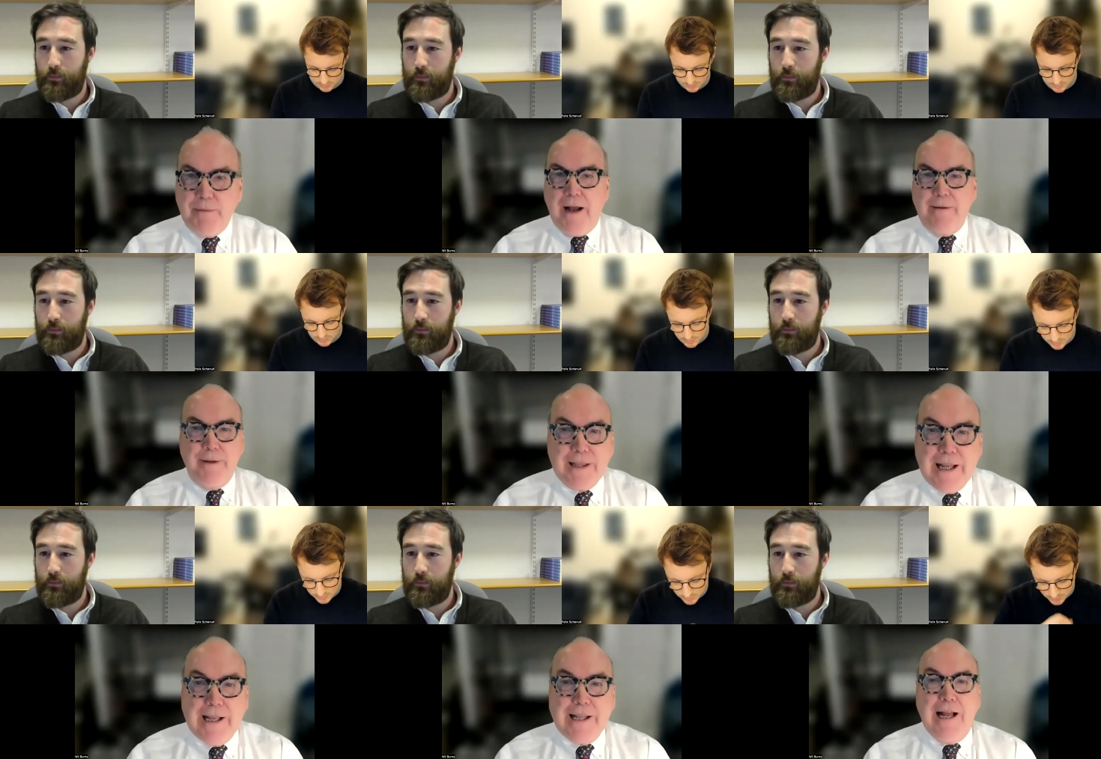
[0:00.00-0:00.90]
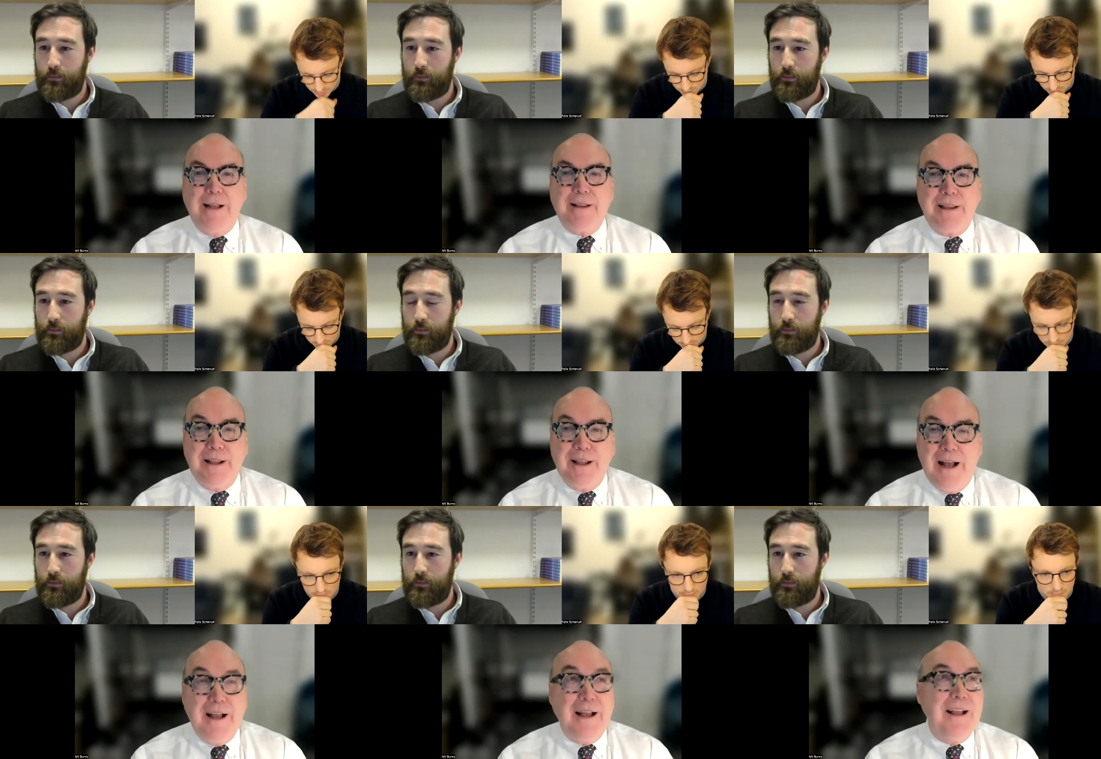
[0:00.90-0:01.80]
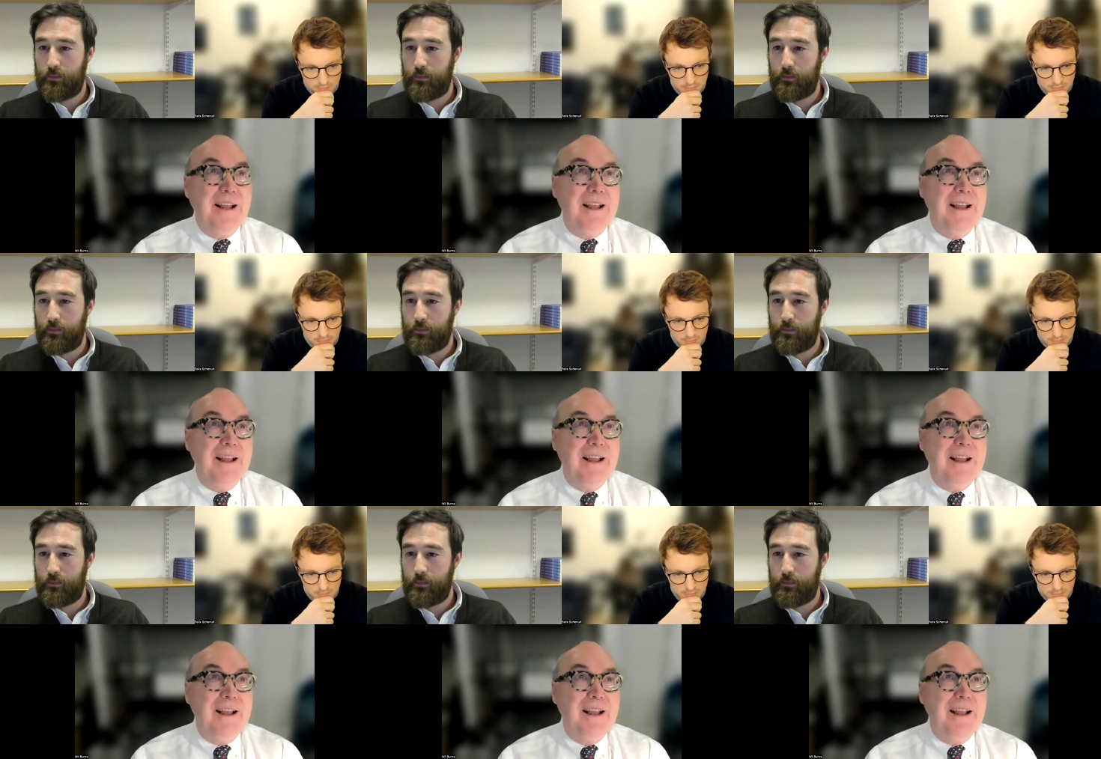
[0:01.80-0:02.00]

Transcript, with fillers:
Speaker 1: I, I, uh, uh, uh,